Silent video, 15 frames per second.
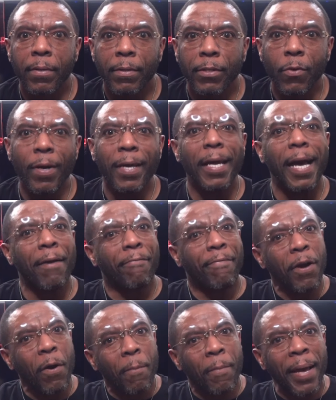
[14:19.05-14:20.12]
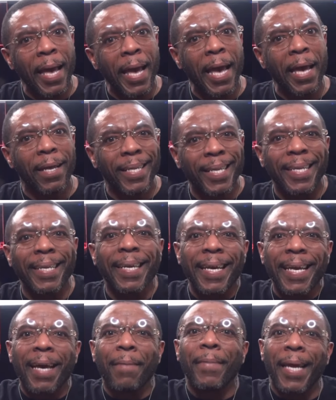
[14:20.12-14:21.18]
So I, I felt bad. And then
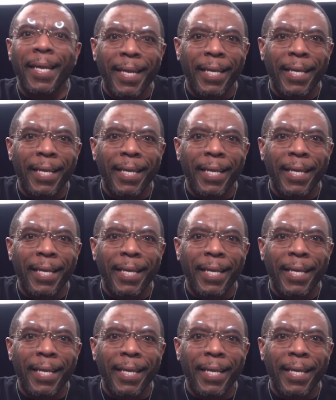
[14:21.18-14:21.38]
again, I'm like,